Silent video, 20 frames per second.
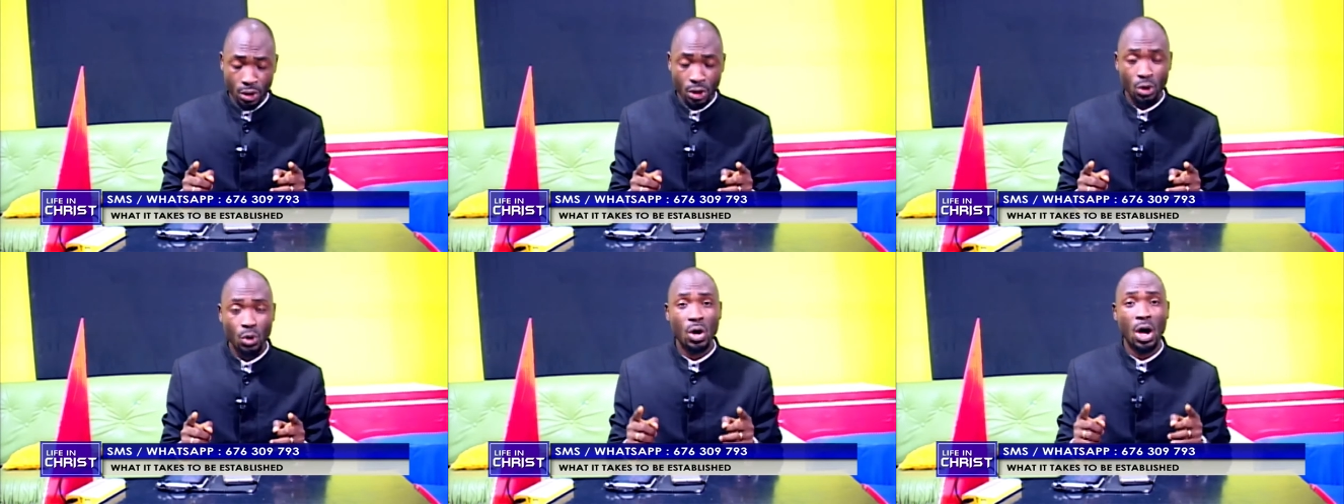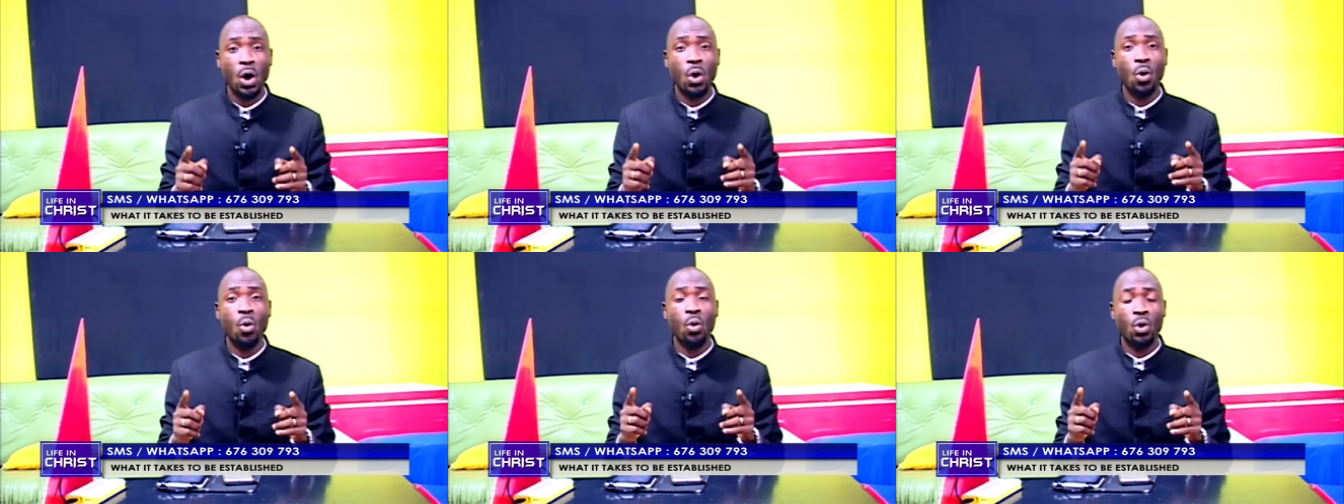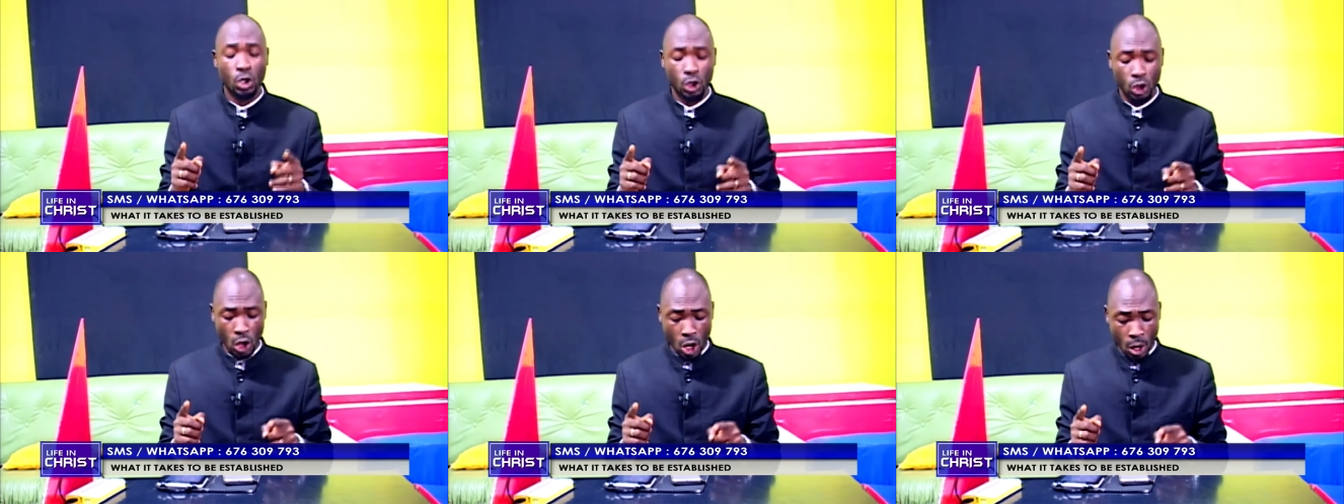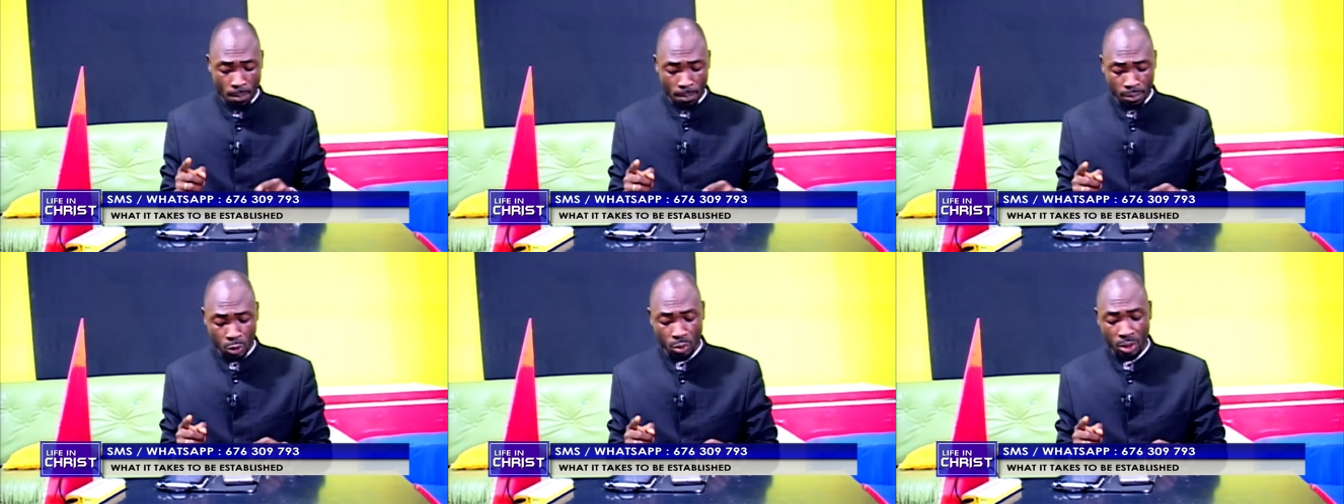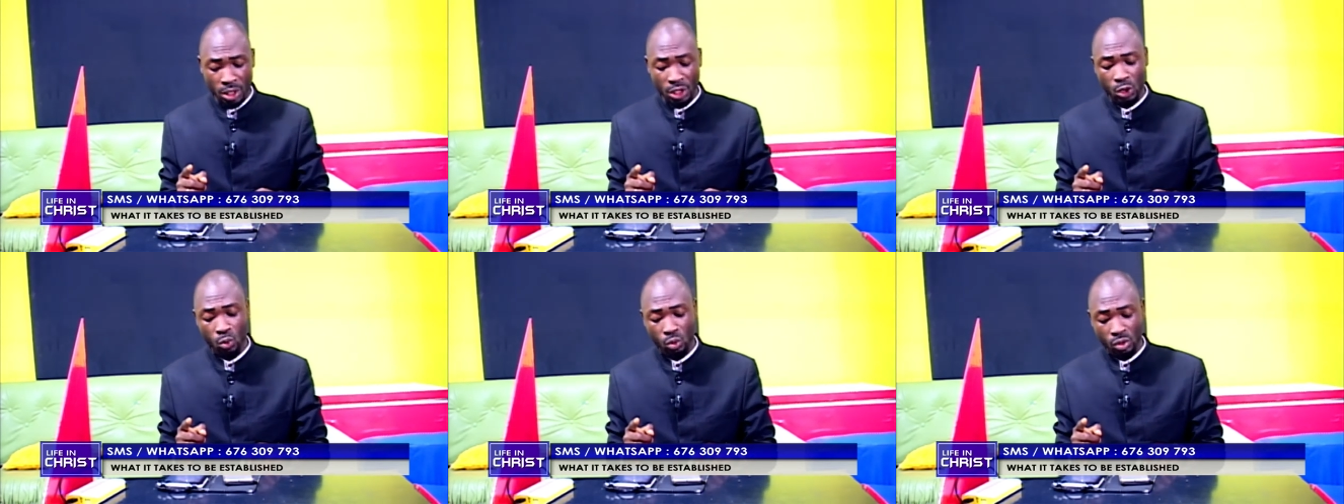you are hooked up to
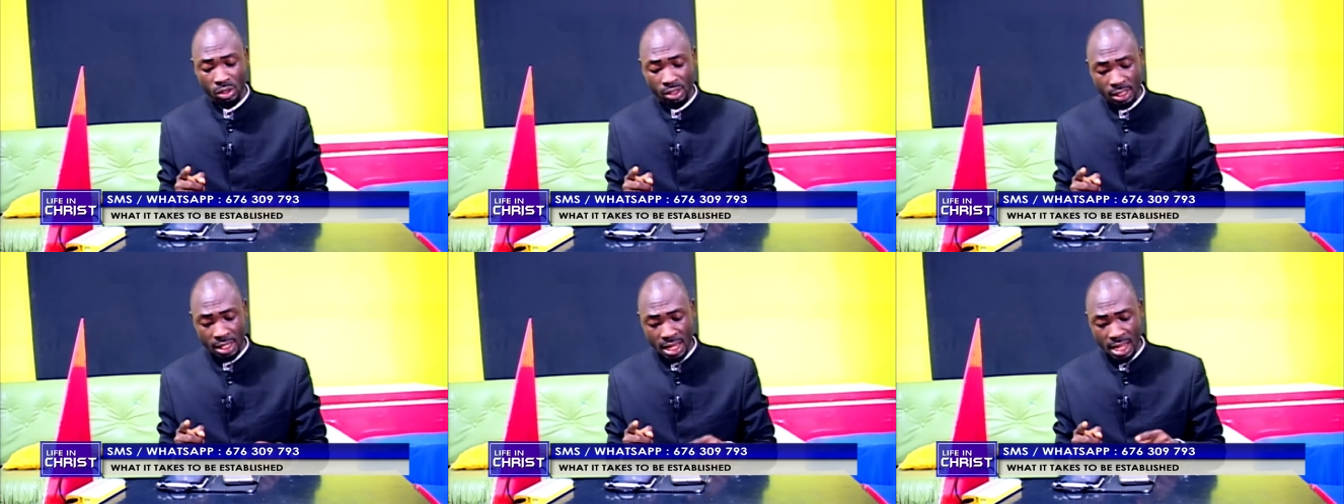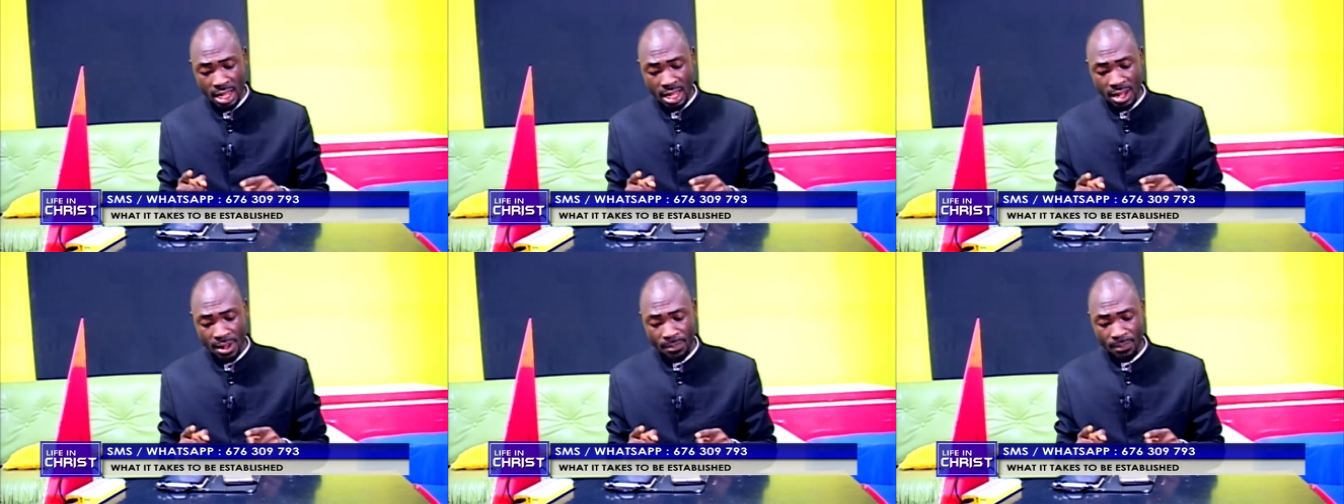a soothsayer,